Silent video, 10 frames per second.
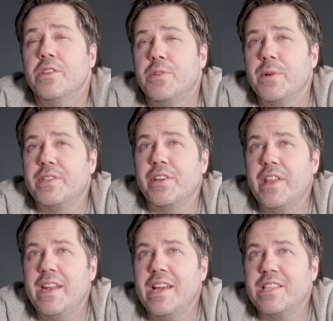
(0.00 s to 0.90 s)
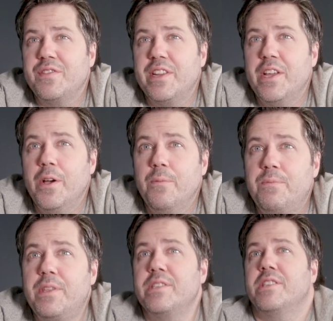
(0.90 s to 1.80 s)
So until that next video,
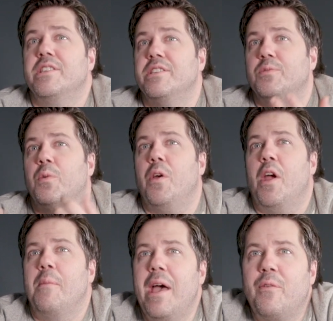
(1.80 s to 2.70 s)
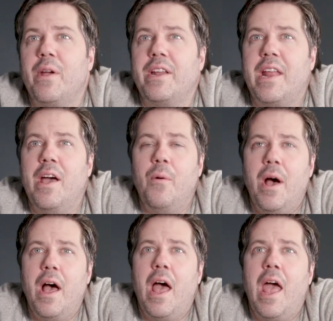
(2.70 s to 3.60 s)
this is where I'm at right
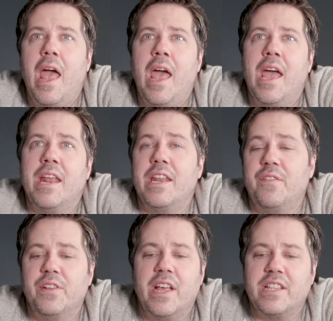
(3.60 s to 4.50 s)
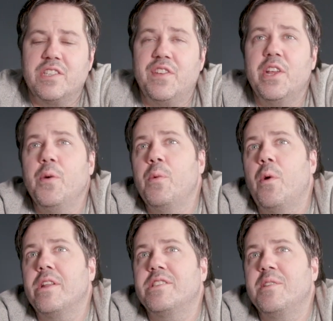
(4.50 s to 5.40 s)
now. And if you like this video and
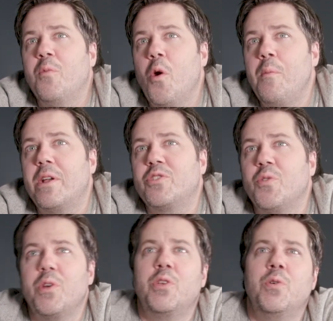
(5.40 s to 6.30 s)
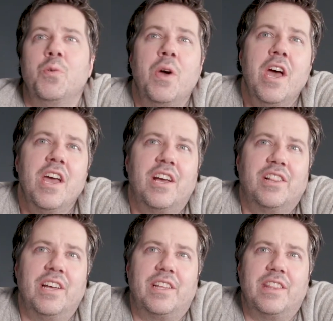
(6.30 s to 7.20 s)
want to see more, make sure you
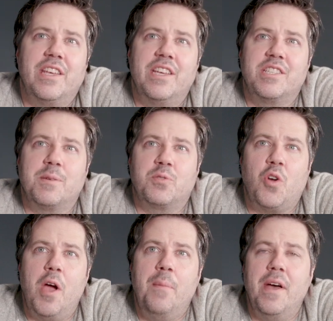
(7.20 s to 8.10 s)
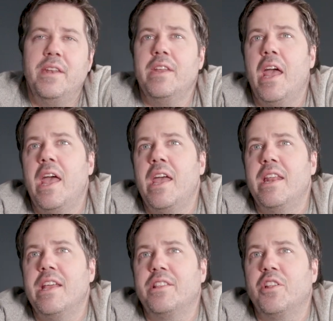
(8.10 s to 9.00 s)
click the subscribe button
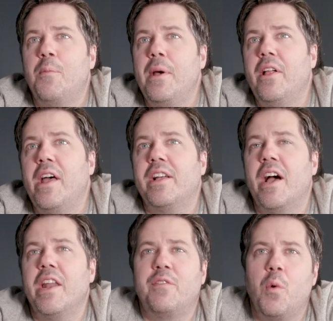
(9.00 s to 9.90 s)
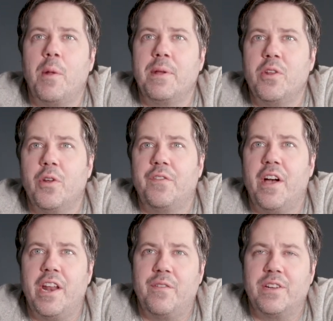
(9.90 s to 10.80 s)
and hit the little bell icon if you want to be
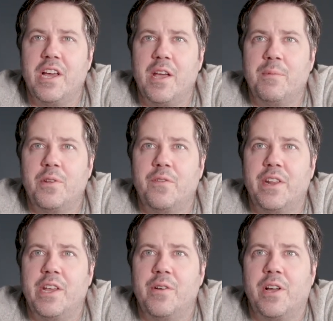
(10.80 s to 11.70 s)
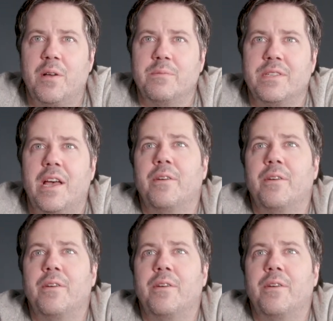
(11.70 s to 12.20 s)
notified every time a new video comes